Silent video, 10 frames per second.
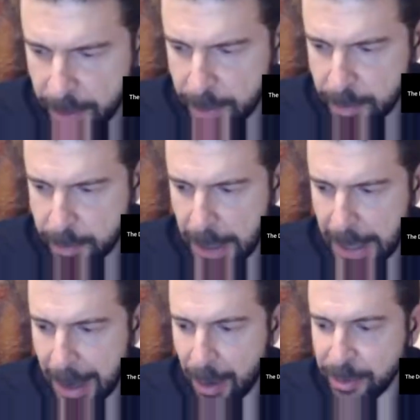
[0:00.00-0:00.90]
I
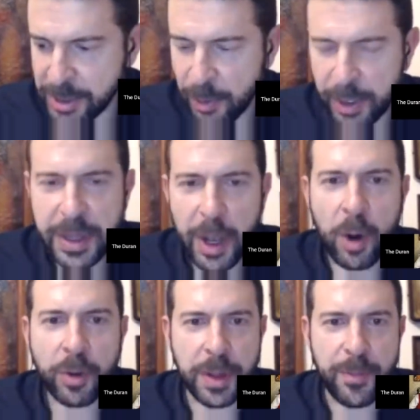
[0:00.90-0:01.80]
would say one of the only
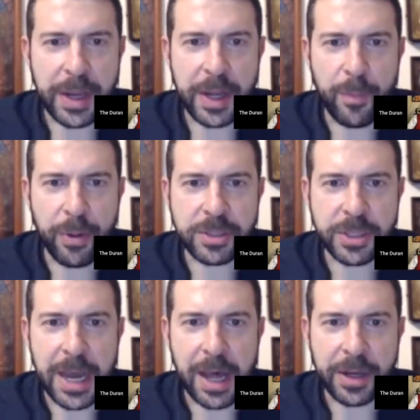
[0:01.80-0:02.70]
media
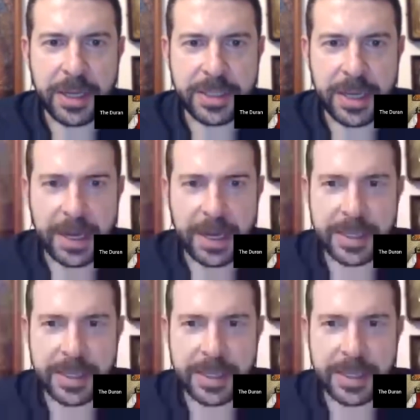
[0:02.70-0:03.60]
personalities that has
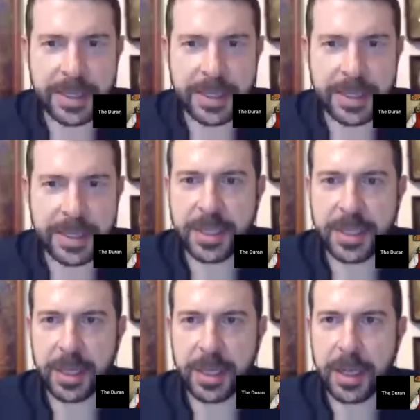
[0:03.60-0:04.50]

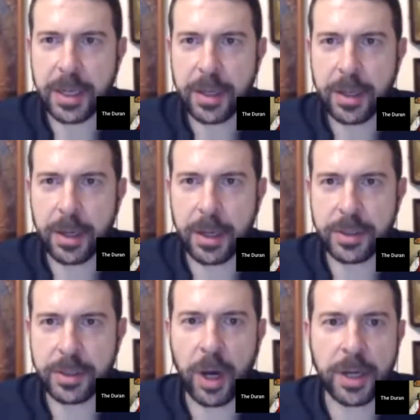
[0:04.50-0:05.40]
consistently
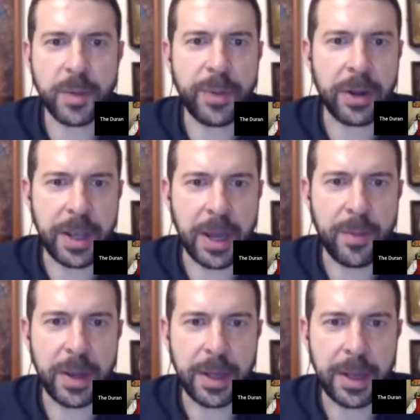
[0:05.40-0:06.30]
talked about Yemen
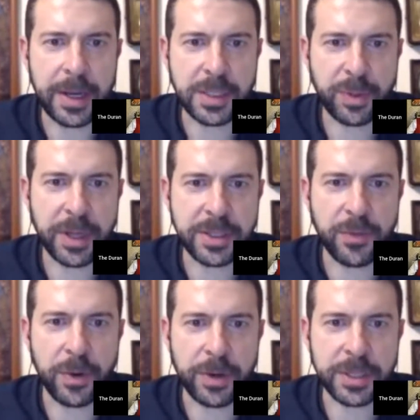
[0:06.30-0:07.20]
and has placed a
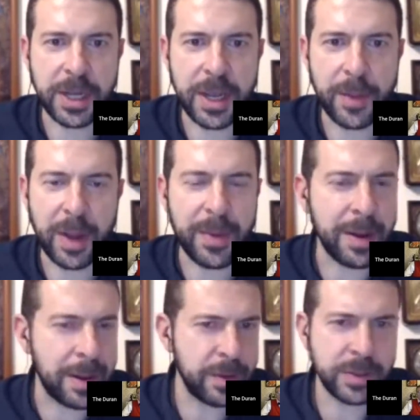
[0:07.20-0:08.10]
focus on Yemen. I mean,
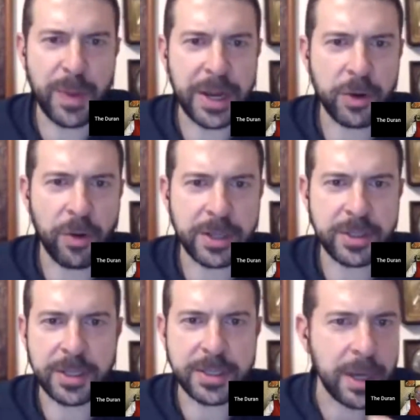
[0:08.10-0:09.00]
there's many crosstalks
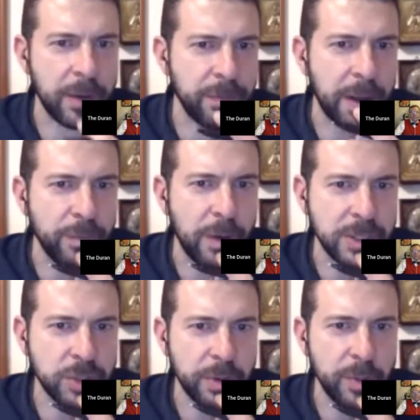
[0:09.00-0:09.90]
that I've watched
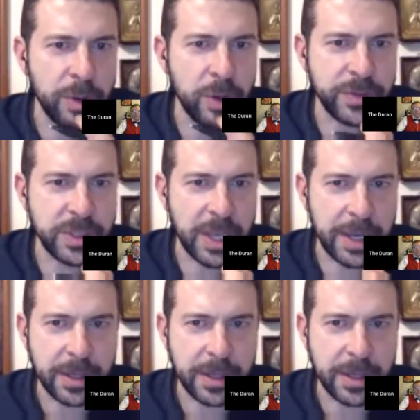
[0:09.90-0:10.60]
where you said,